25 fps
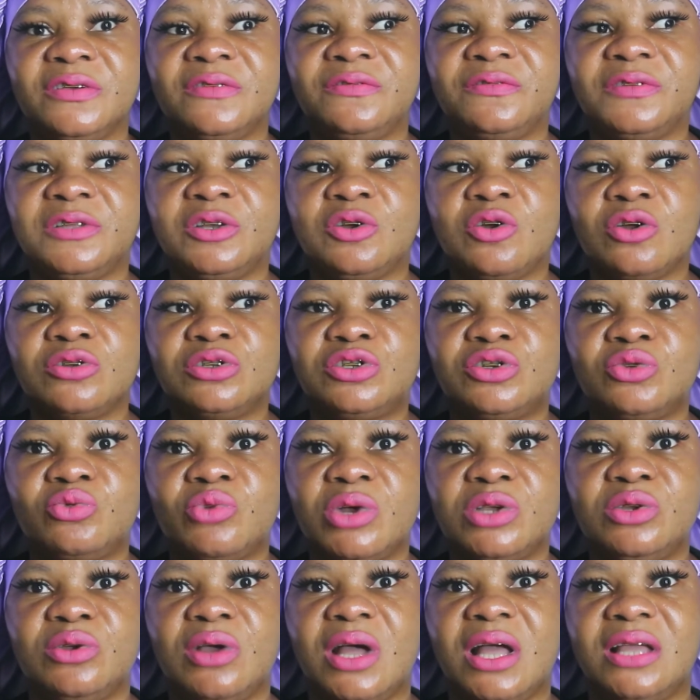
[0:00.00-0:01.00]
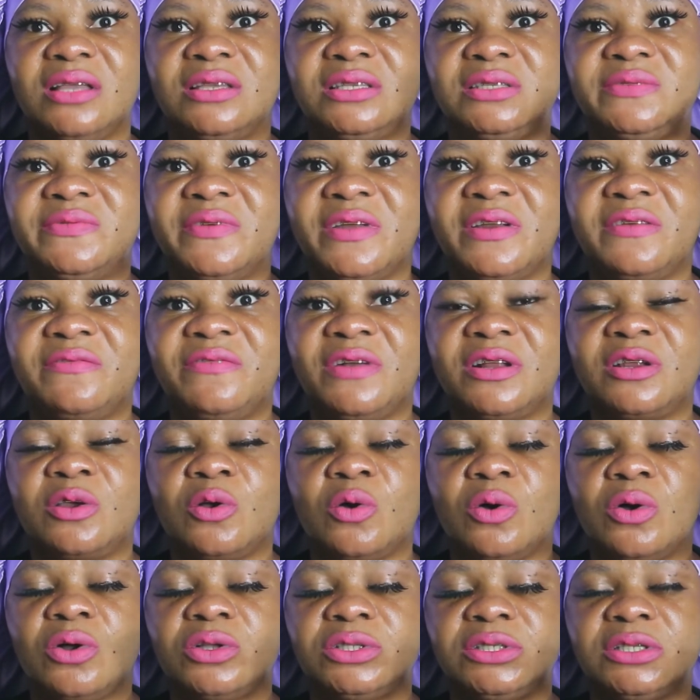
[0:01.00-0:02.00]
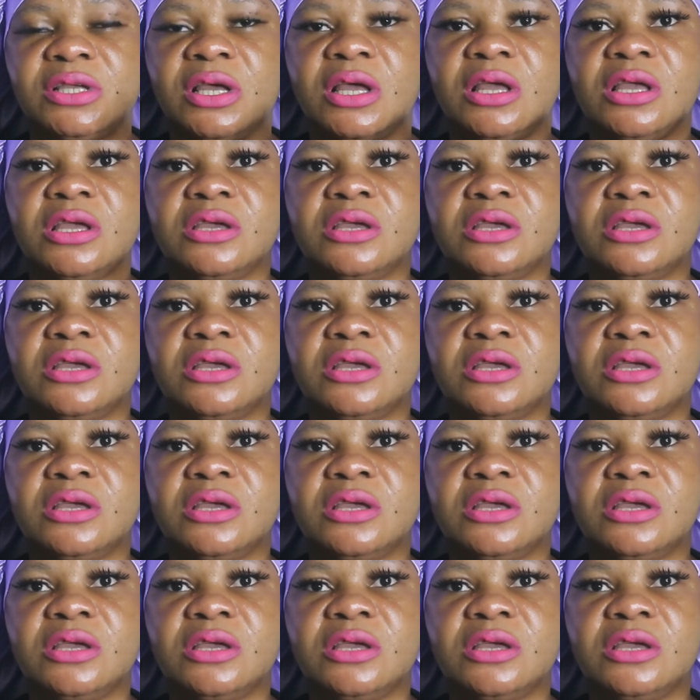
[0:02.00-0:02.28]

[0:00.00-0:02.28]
if in the country where you are is very hot,